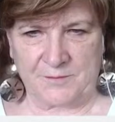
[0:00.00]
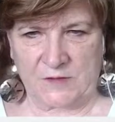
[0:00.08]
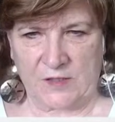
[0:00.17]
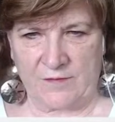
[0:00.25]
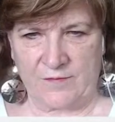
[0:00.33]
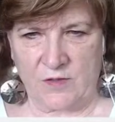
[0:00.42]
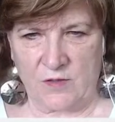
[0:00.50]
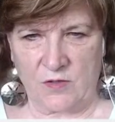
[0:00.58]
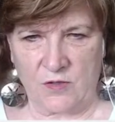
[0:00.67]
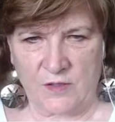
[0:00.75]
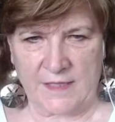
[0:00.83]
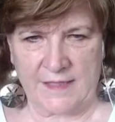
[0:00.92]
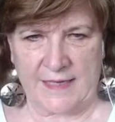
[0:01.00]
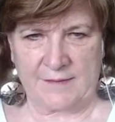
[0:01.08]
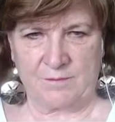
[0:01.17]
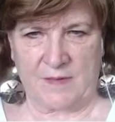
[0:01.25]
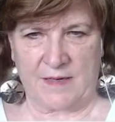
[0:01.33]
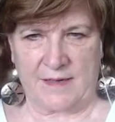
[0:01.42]
So if you're looking
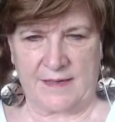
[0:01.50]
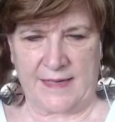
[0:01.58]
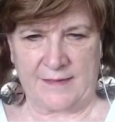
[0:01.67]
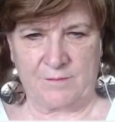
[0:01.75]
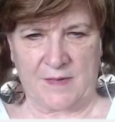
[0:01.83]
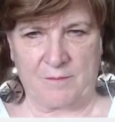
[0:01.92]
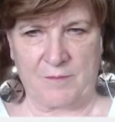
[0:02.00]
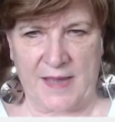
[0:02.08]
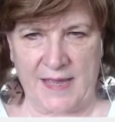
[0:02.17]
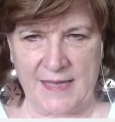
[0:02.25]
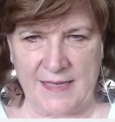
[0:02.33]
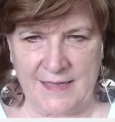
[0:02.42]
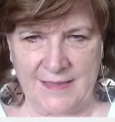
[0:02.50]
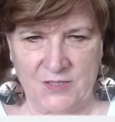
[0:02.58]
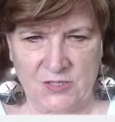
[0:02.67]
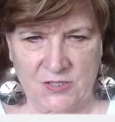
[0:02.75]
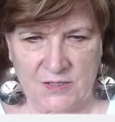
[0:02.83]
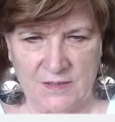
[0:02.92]
at my
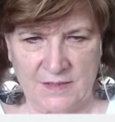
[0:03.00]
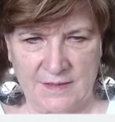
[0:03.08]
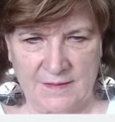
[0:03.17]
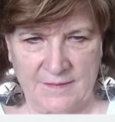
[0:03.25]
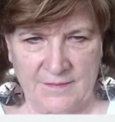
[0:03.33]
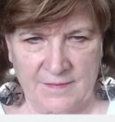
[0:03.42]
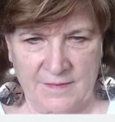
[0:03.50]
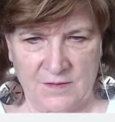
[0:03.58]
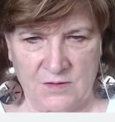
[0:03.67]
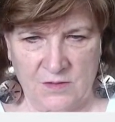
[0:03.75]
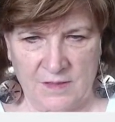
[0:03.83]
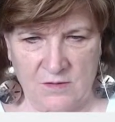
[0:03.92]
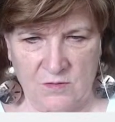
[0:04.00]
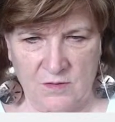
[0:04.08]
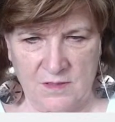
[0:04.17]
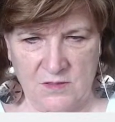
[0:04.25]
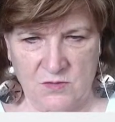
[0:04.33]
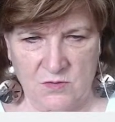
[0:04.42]
page, look at all
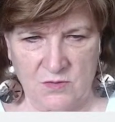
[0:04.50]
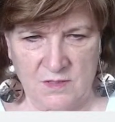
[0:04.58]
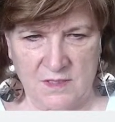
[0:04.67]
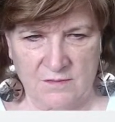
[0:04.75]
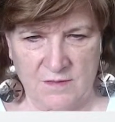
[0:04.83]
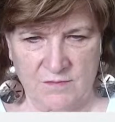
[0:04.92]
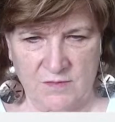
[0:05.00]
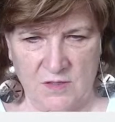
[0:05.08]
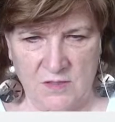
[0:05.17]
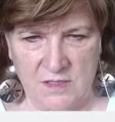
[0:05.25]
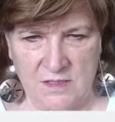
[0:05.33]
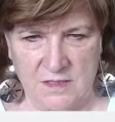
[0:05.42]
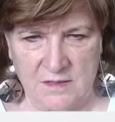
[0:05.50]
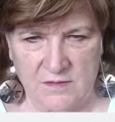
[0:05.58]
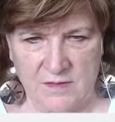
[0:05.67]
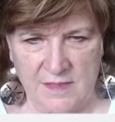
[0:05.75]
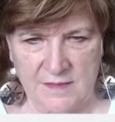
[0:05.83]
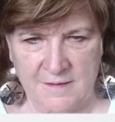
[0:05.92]
this cool stuff I've got in here,
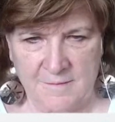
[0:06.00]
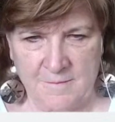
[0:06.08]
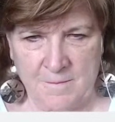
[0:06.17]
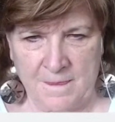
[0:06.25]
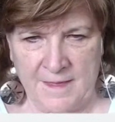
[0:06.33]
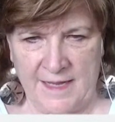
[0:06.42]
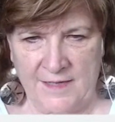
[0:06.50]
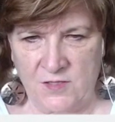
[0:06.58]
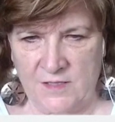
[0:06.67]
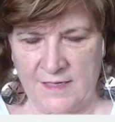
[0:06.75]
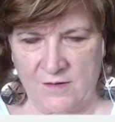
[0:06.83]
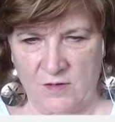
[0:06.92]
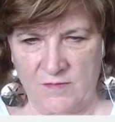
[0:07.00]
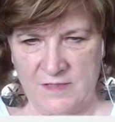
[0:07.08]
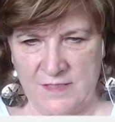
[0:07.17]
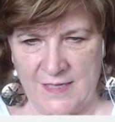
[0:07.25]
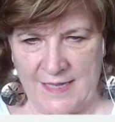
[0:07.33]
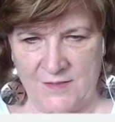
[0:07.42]
right? And you can
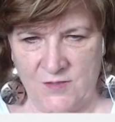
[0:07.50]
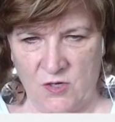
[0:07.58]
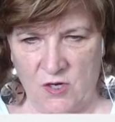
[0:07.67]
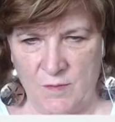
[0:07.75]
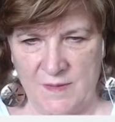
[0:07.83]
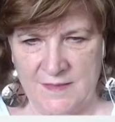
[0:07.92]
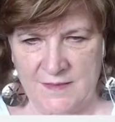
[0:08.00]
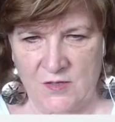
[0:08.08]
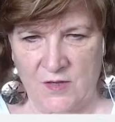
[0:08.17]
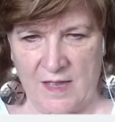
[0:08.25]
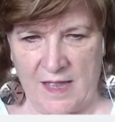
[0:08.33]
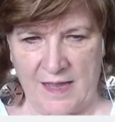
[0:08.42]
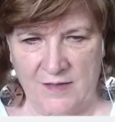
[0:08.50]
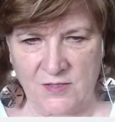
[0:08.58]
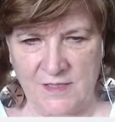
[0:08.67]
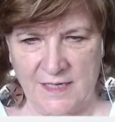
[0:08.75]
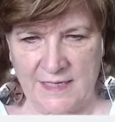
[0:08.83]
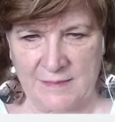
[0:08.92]
obviously add your hobbies. So how
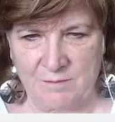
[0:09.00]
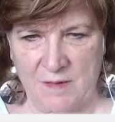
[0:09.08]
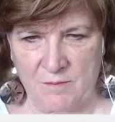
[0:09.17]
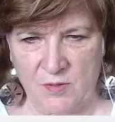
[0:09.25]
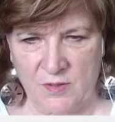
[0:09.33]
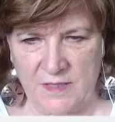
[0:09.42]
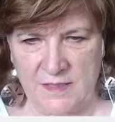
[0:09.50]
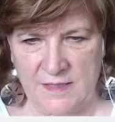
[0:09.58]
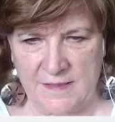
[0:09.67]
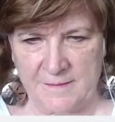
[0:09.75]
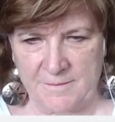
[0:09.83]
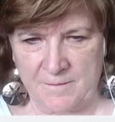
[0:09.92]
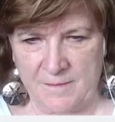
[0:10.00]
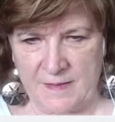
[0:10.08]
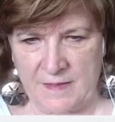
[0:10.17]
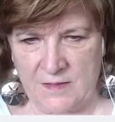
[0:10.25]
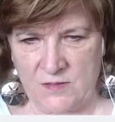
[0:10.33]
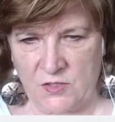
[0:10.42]
did I get my book in here?
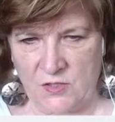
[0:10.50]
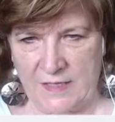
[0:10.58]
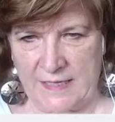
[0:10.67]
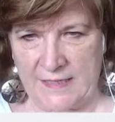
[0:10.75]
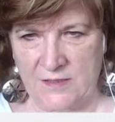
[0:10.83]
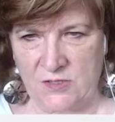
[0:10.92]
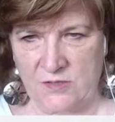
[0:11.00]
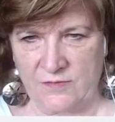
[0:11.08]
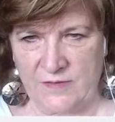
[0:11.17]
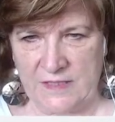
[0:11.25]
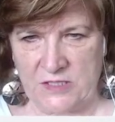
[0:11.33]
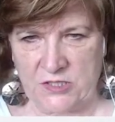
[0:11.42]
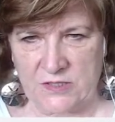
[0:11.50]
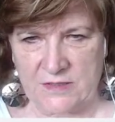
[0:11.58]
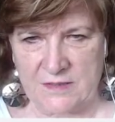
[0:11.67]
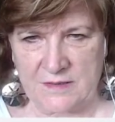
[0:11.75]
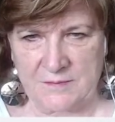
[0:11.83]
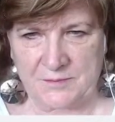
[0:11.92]
So you edit your features.